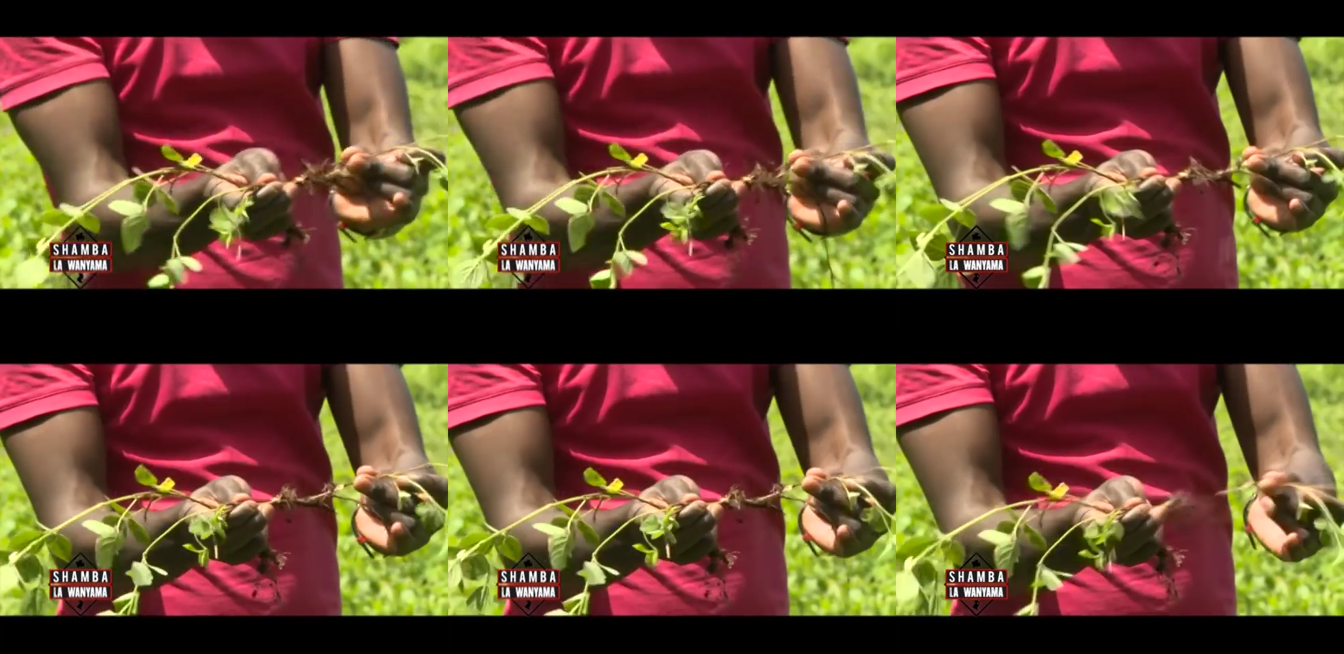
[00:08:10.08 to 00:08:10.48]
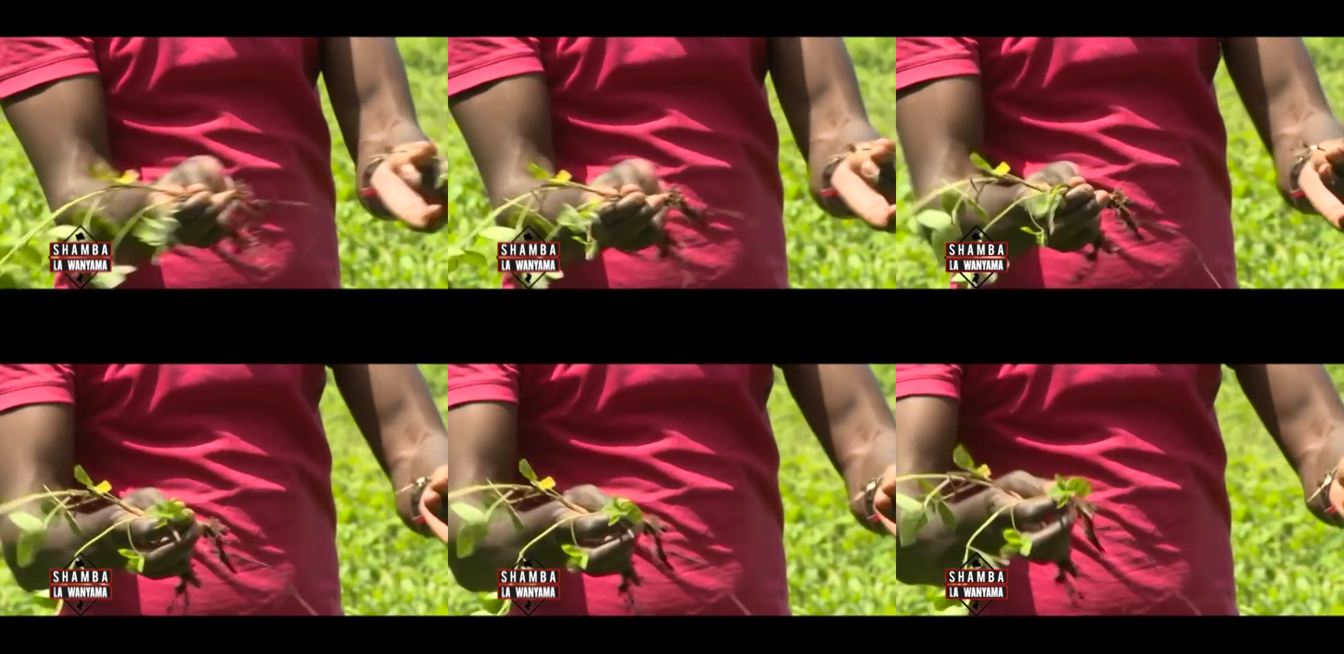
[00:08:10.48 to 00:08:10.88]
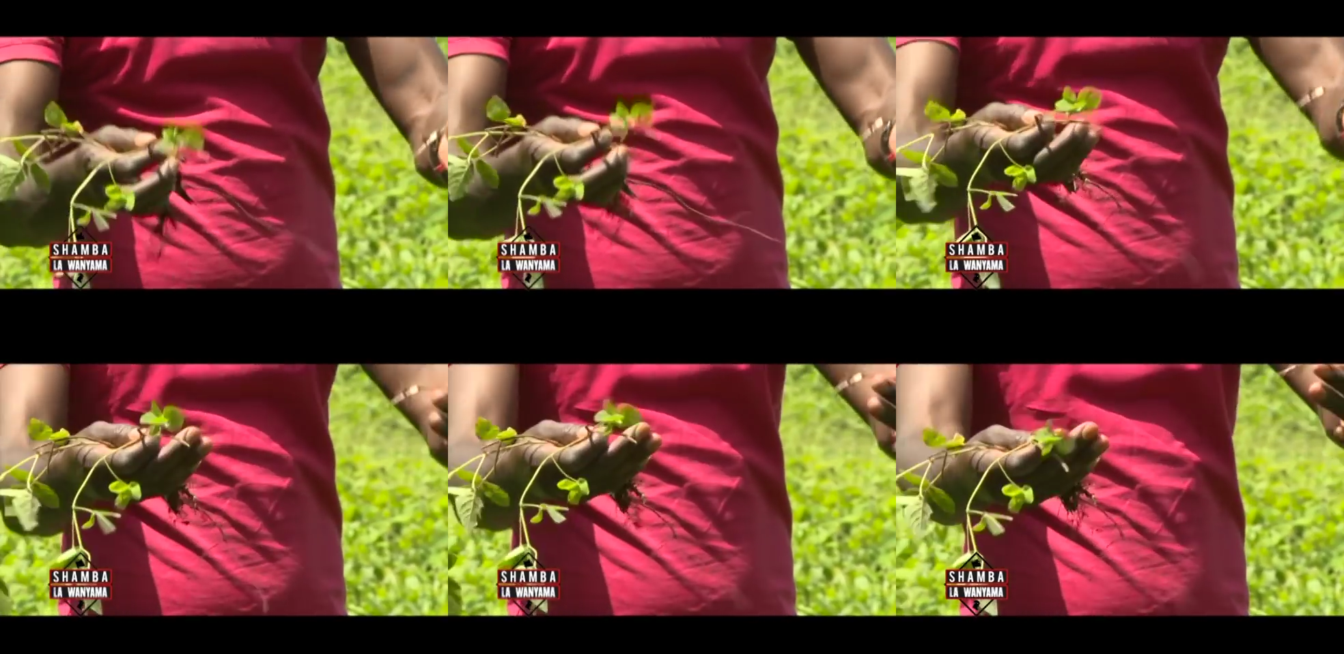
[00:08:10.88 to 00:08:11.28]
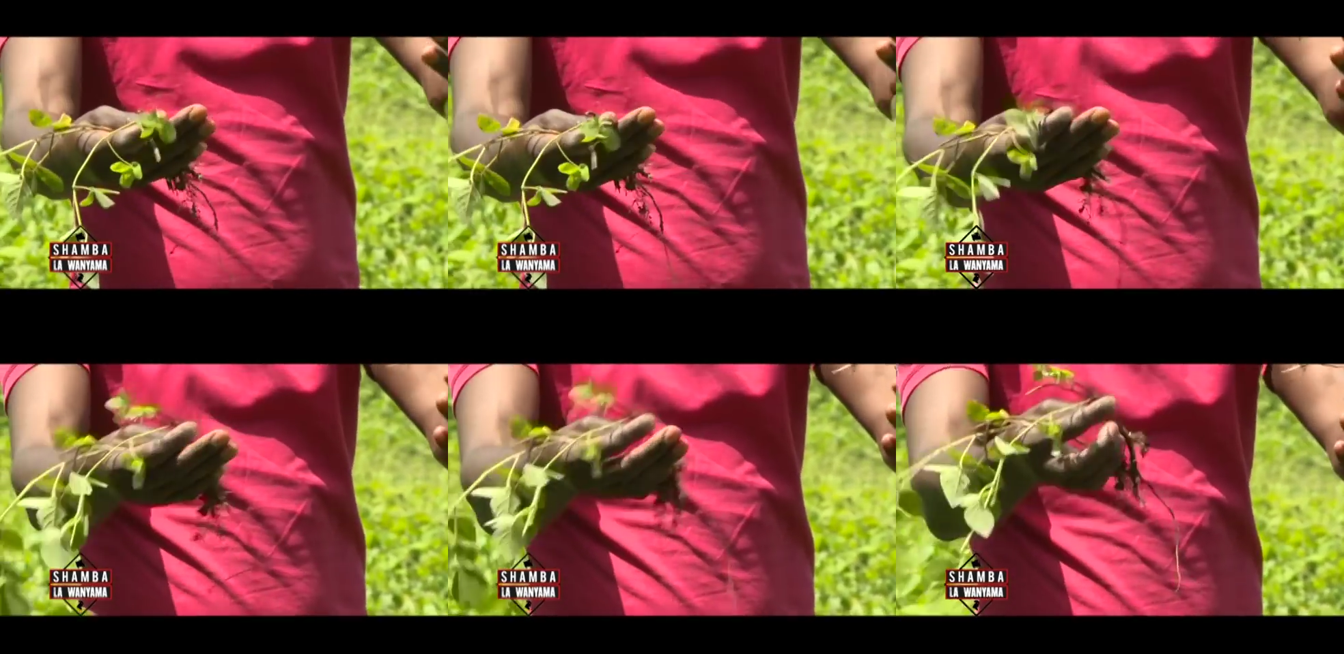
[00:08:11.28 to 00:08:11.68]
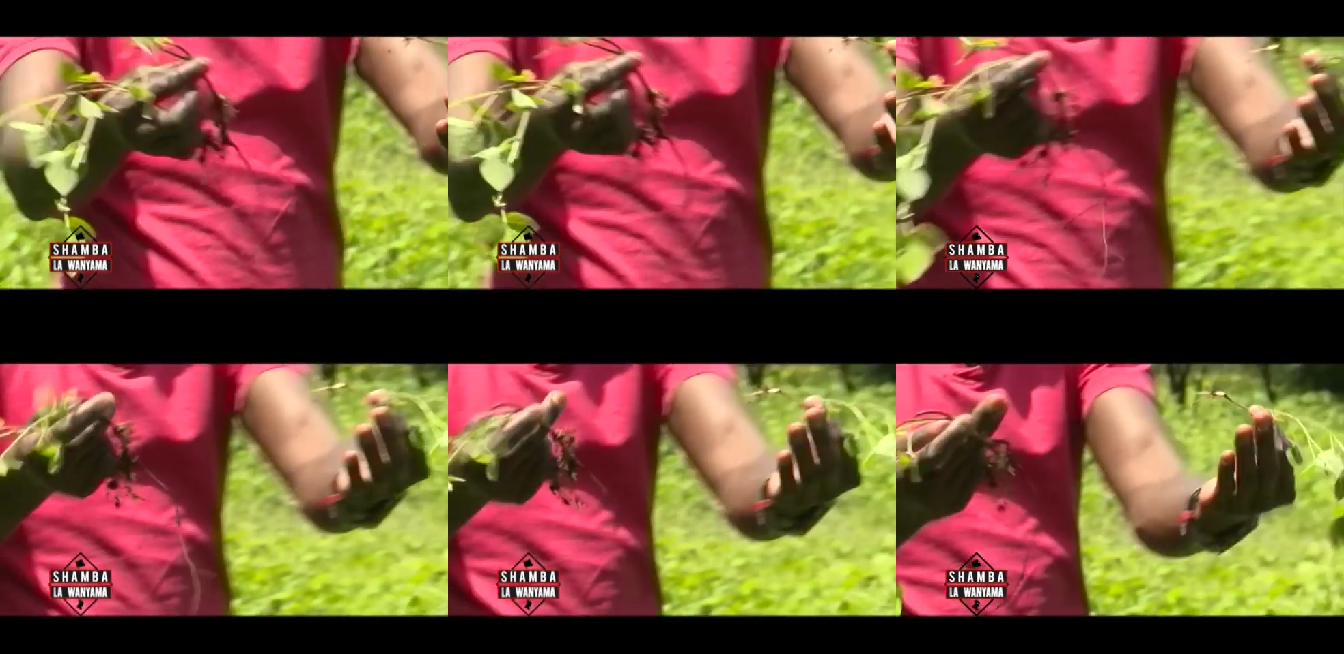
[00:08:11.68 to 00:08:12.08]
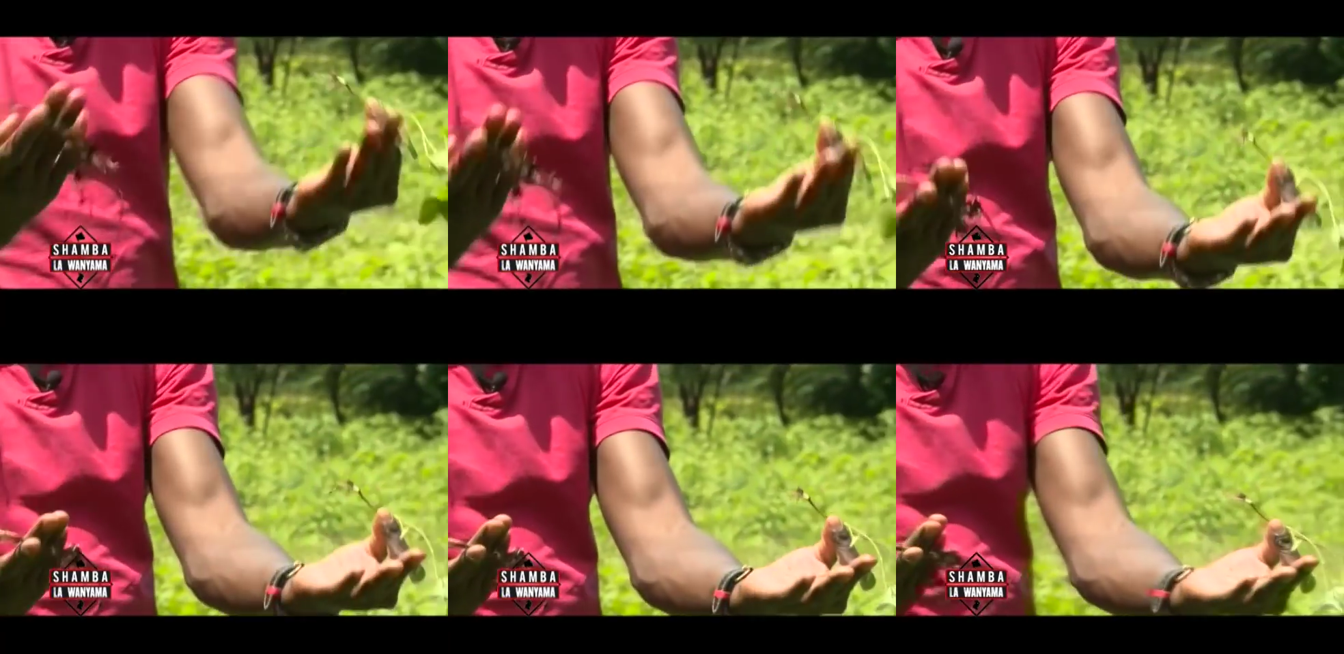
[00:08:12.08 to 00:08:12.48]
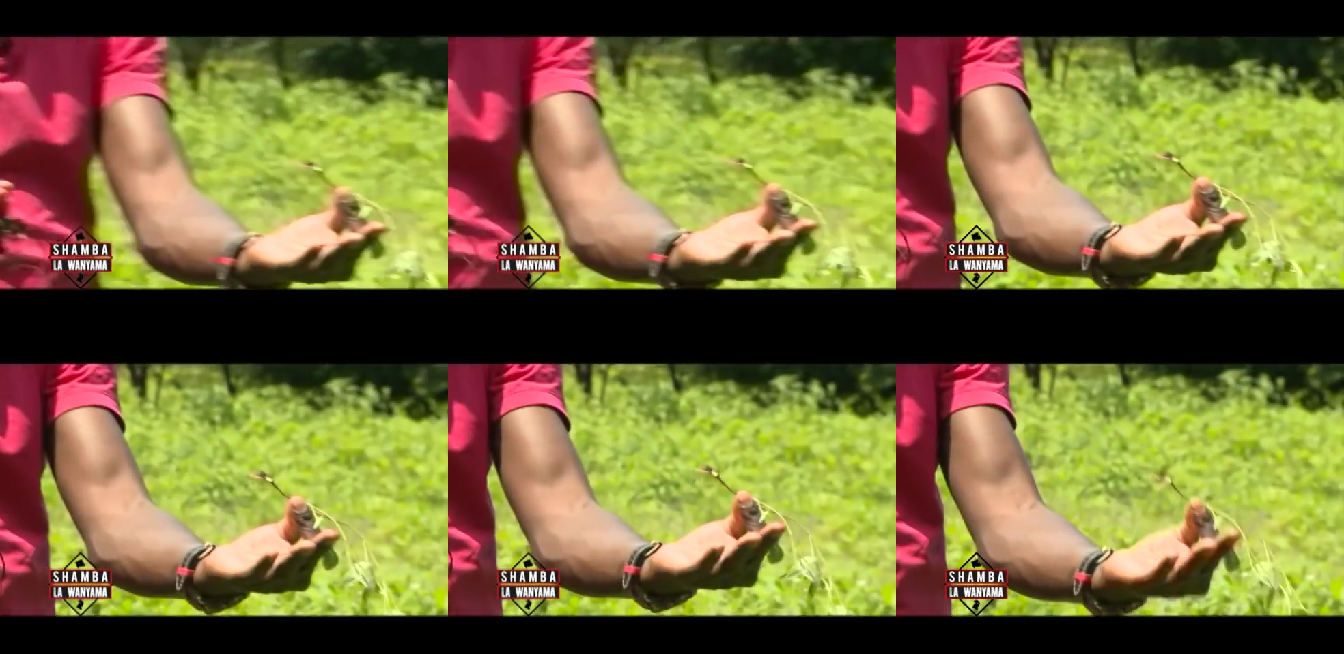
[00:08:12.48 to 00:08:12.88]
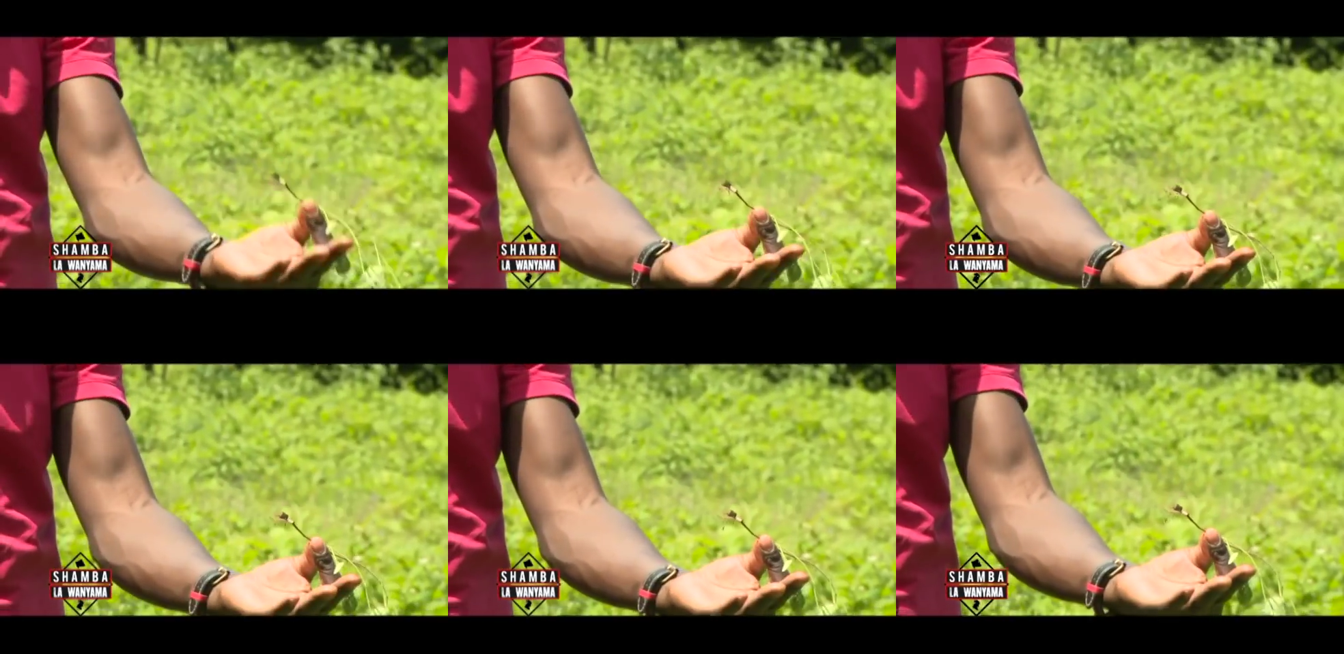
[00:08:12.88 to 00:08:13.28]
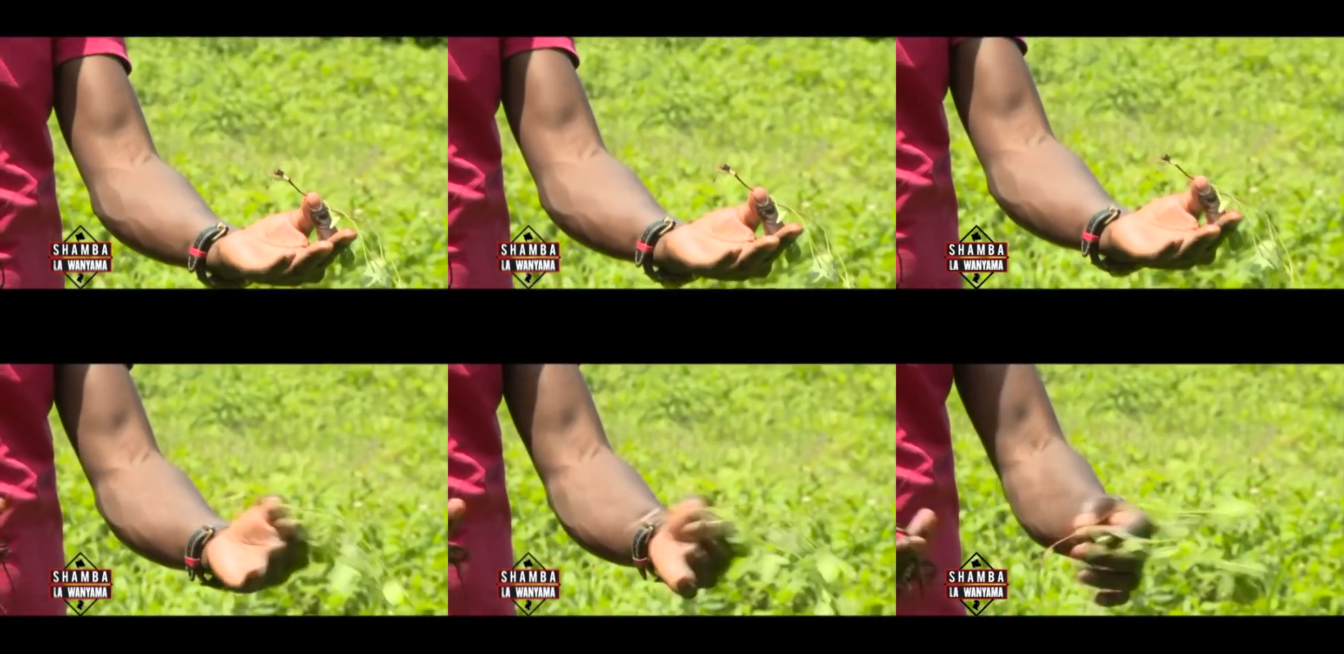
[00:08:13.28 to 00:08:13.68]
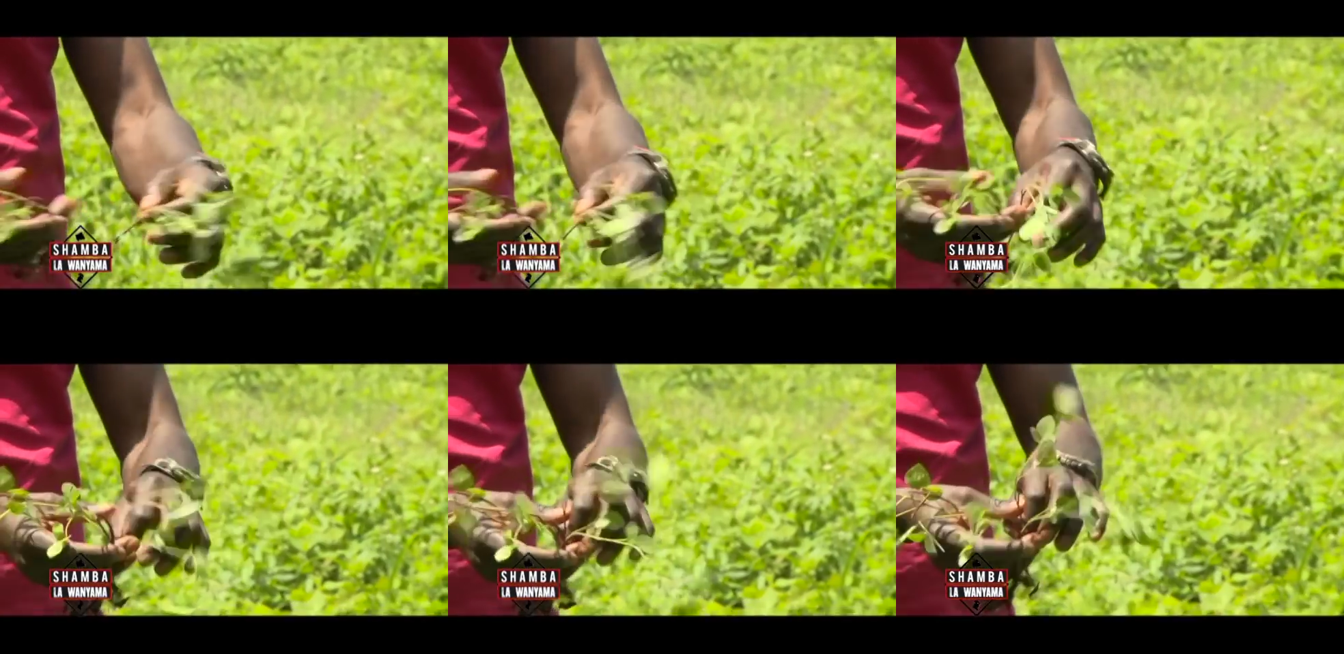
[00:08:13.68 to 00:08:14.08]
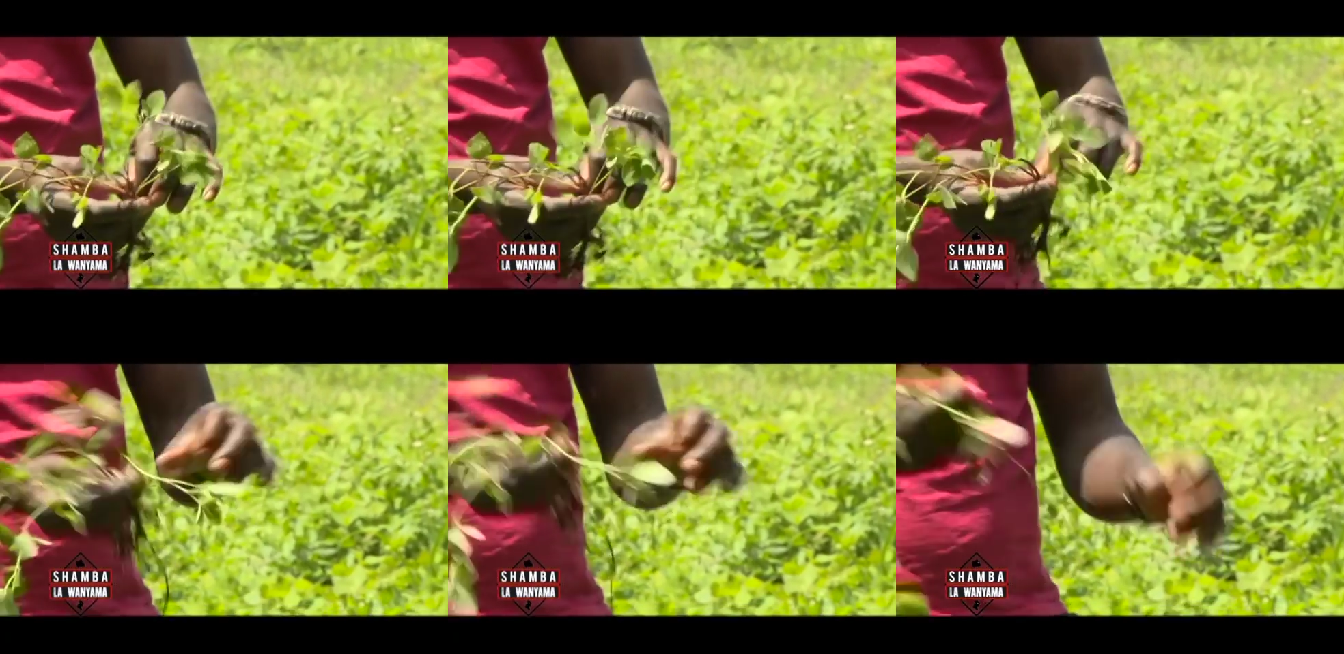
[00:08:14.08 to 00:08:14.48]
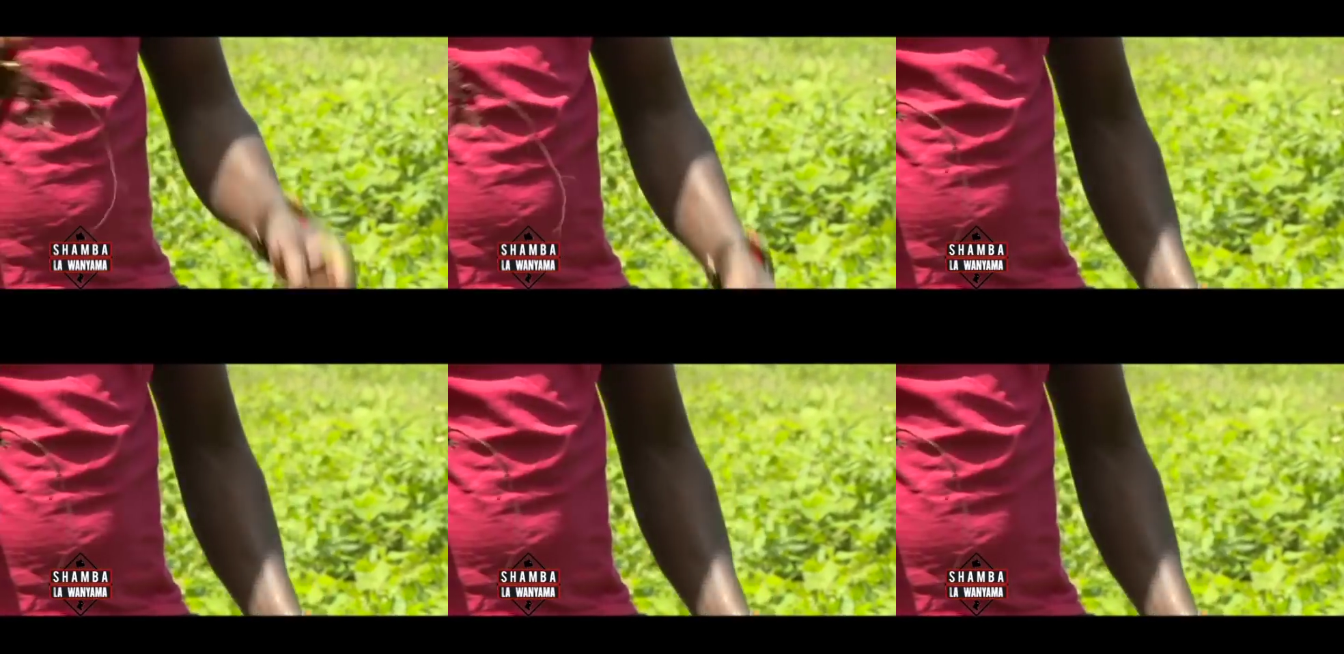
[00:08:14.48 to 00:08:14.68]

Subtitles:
Nobody's mouth can be seen.